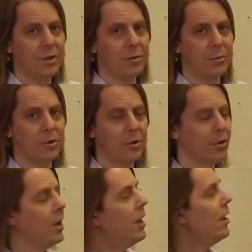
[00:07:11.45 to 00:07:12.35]

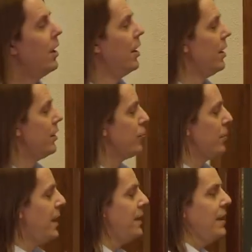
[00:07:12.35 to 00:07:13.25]
We're
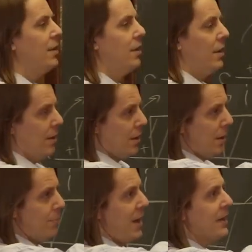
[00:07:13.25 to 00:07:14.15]
creating
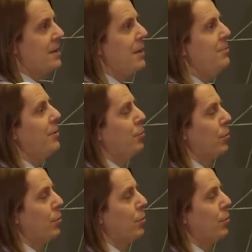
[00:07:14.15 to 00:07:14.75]
a back EMF.